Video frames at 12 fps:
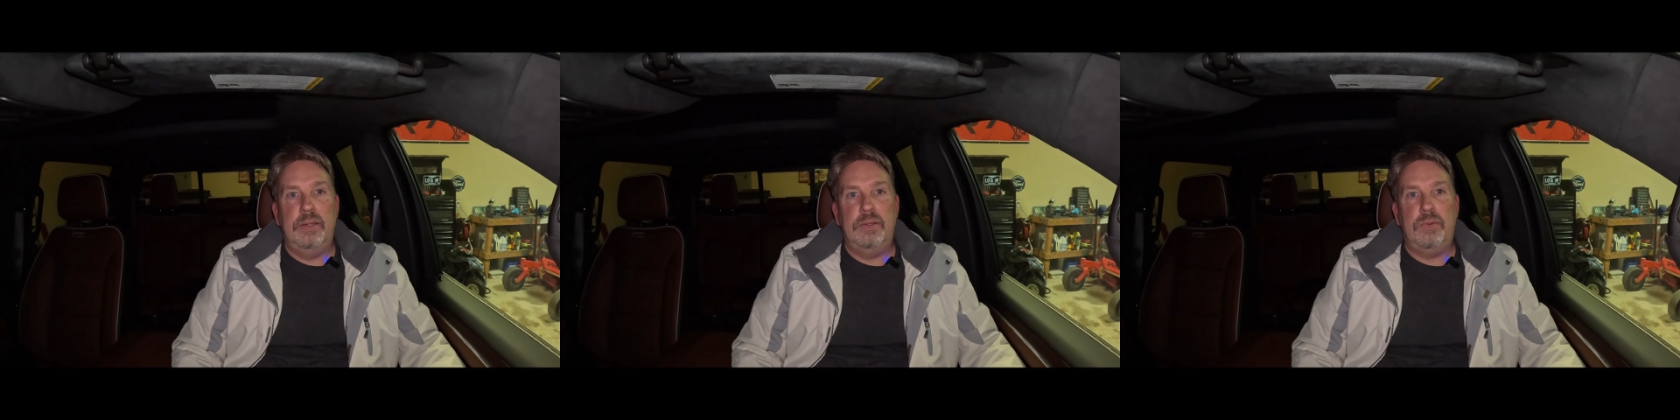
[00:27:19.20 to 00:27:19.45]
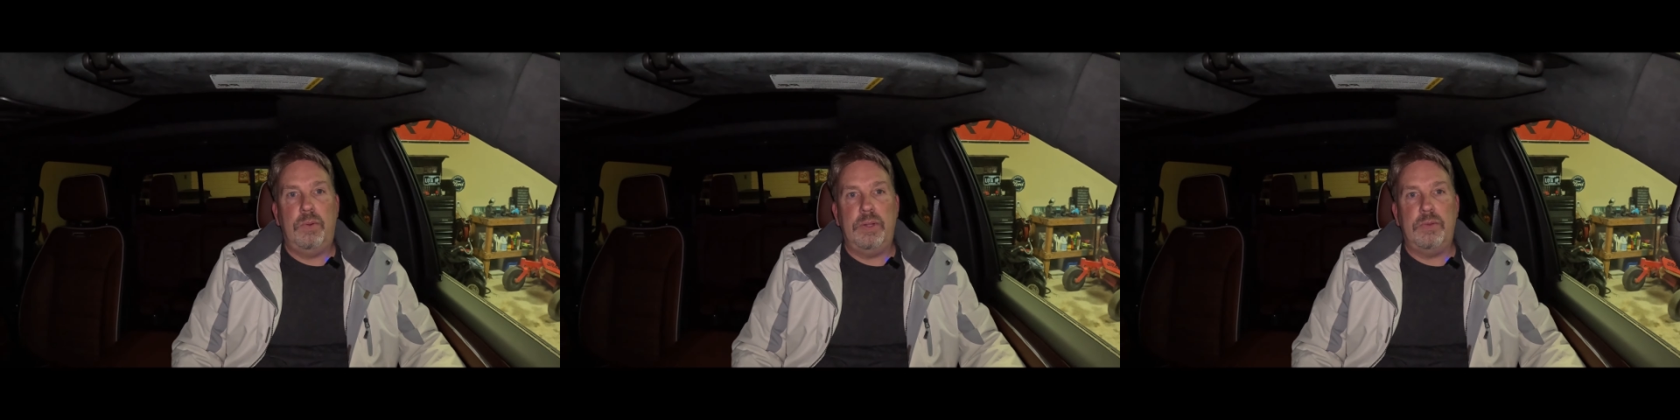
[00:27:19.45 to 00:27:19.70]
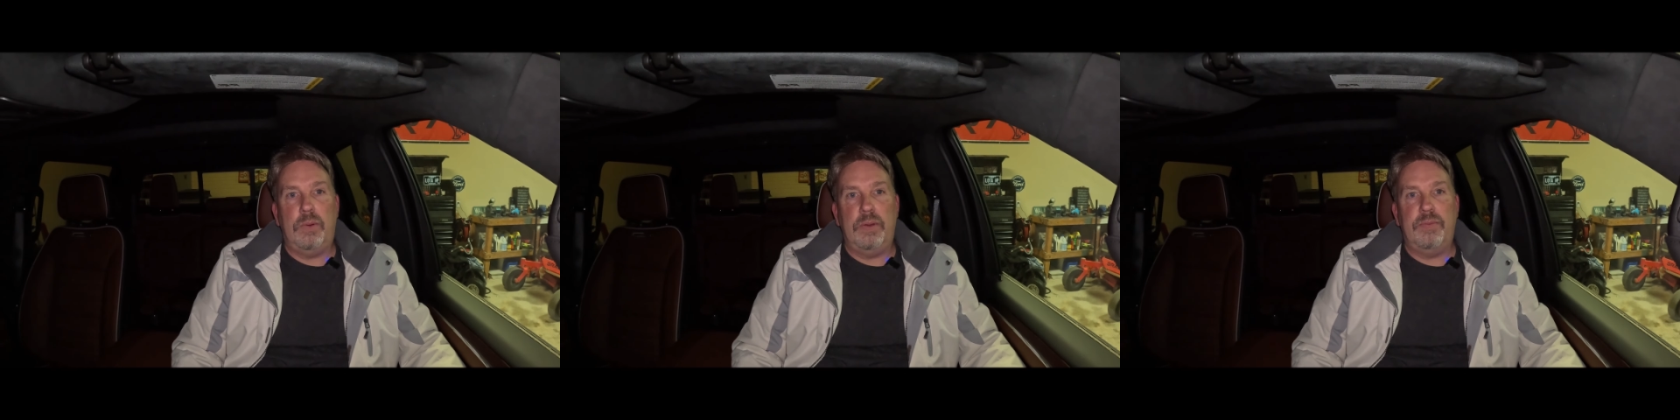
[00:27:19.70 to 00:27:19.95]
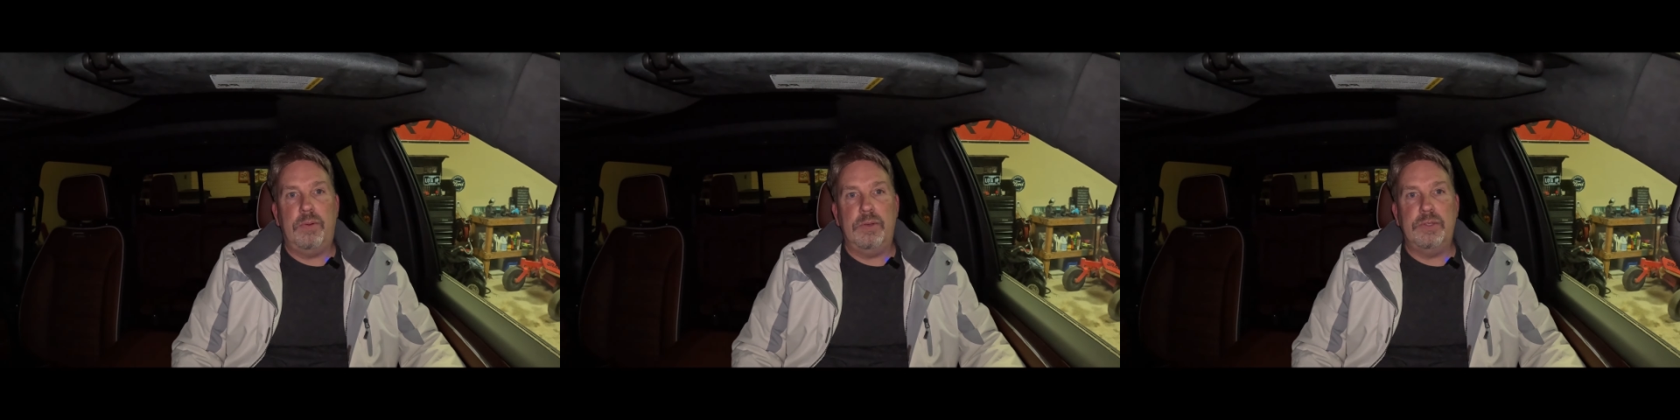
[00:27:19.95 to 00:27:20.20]

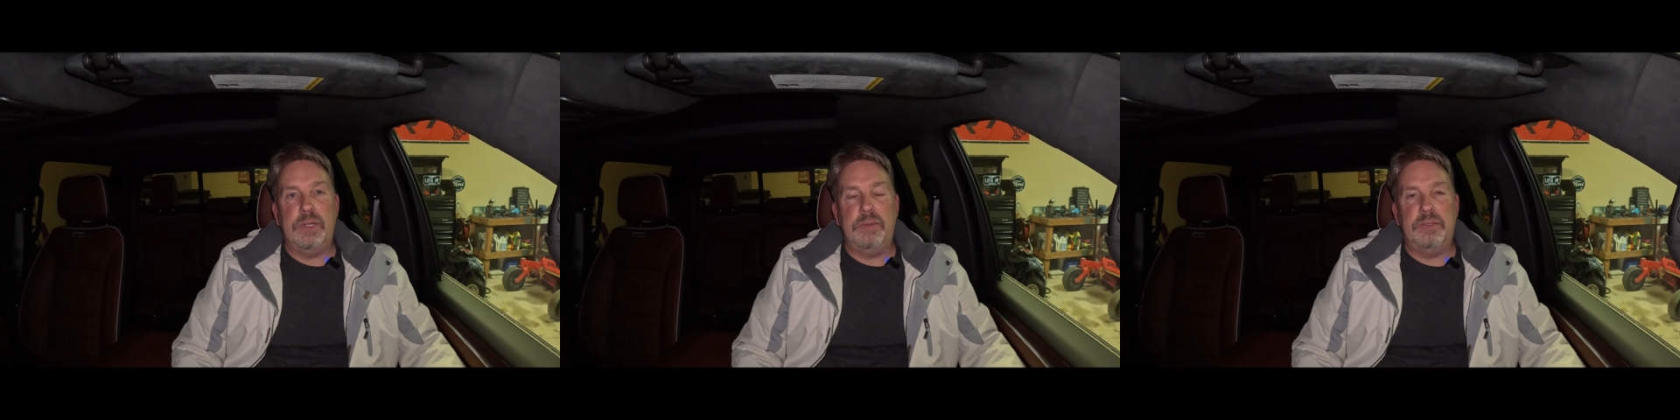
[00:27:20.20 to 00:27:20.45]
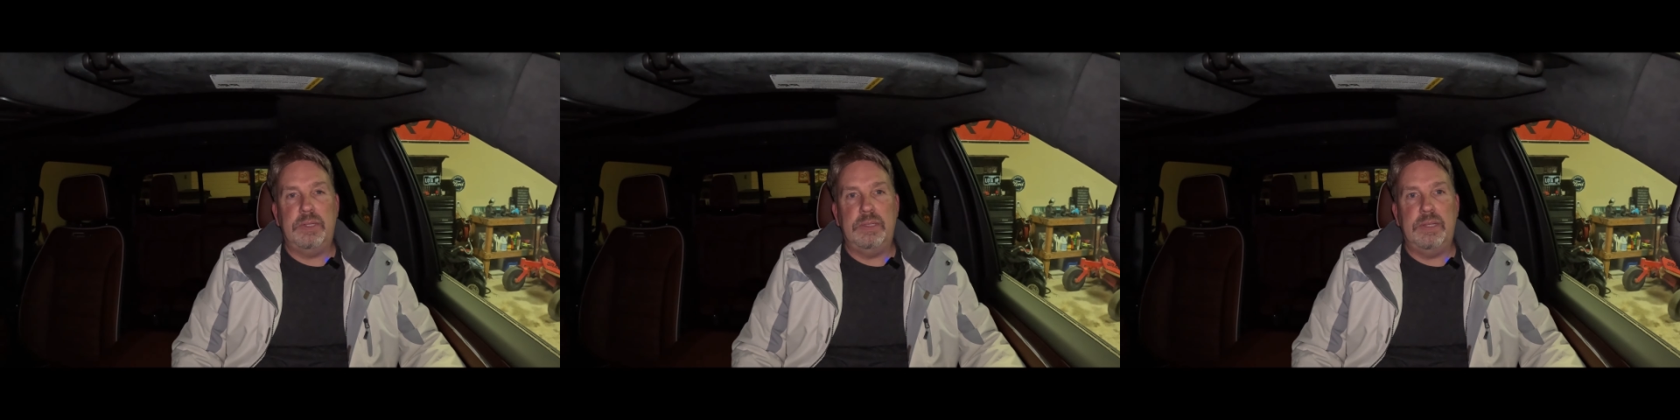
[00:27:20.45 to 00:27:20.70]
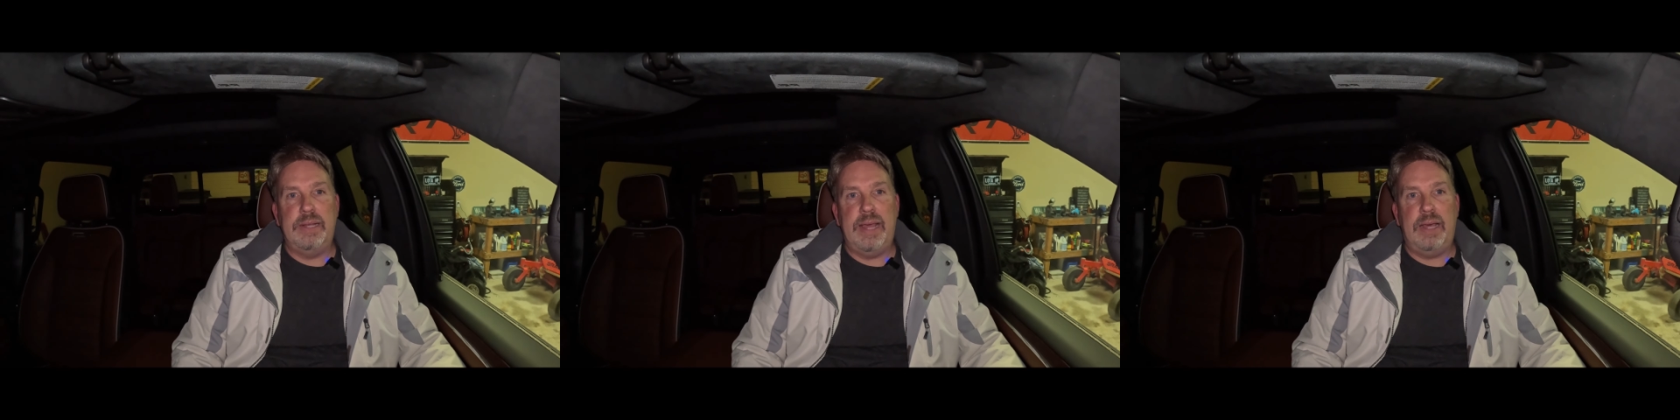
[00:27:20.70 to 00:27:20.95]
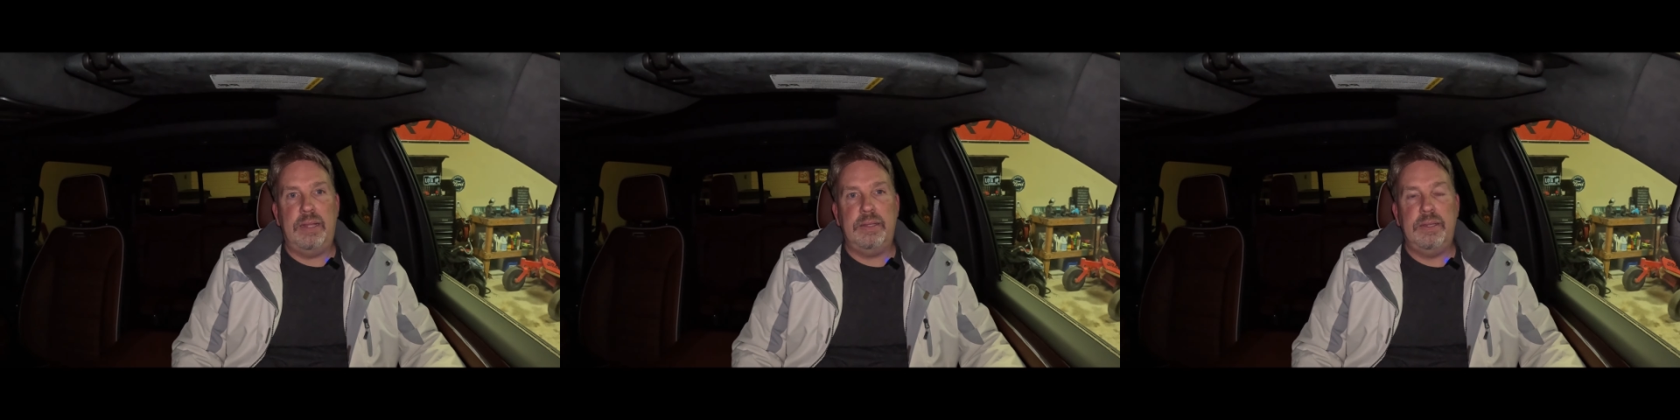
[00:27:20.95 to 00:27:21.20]
2024 GMC
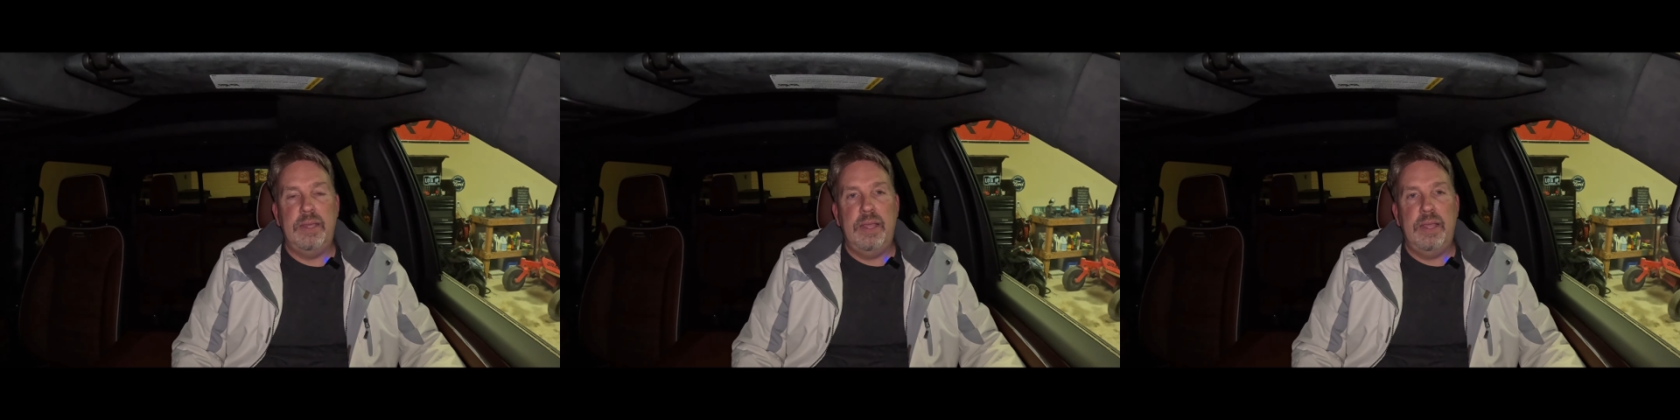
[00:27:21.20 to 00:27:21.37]
Denali,